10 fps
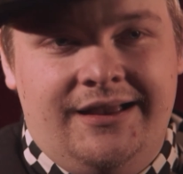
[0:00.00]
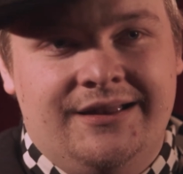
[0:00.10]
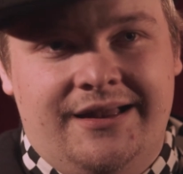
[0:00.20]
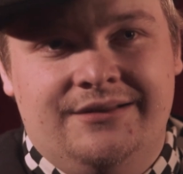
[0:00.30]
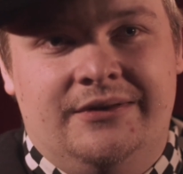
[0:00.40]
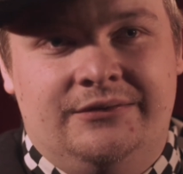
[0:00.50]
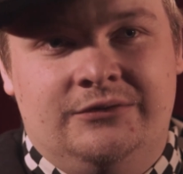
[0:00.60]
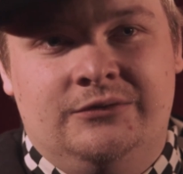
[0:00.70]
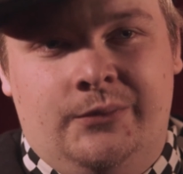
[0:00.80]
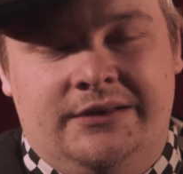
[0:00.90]
I
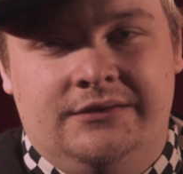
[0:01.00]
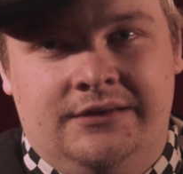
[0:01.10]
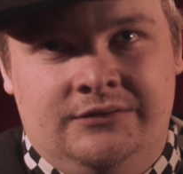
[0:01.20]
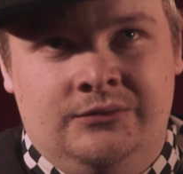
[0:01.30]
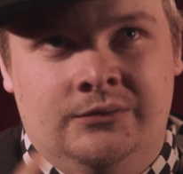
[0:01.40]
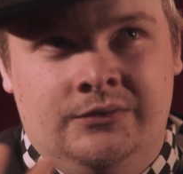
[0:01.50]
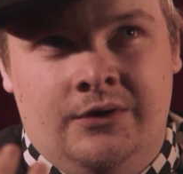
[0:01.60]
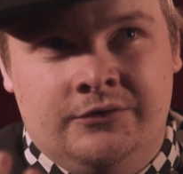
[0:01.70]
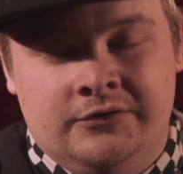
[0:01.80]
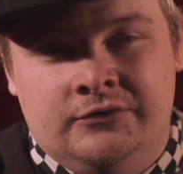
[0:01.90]
went to
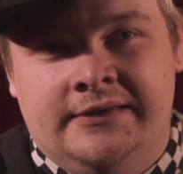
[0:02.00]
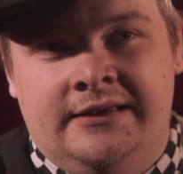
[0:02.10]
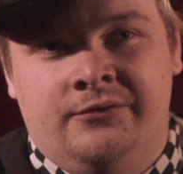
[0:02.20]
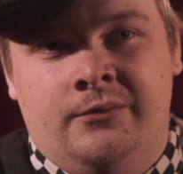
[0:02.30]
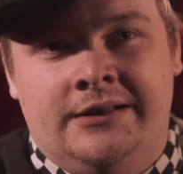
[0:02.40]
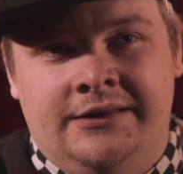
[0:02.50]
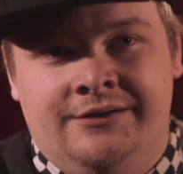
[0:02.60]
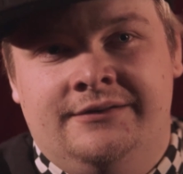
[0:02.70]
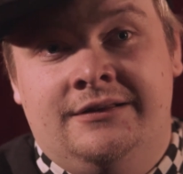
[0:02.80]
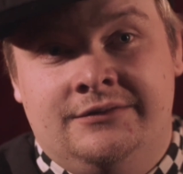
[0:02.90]
Örnsköldsvik for 1
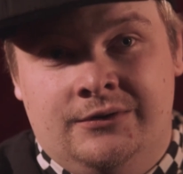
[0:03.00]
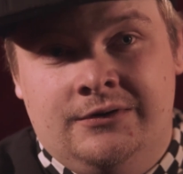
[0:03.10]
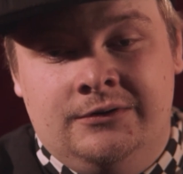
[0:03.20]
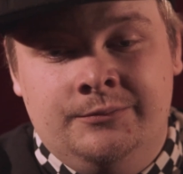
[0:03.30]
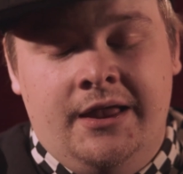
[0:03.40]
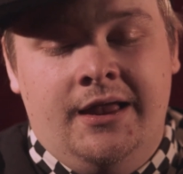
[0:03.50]
year, then Stockholm.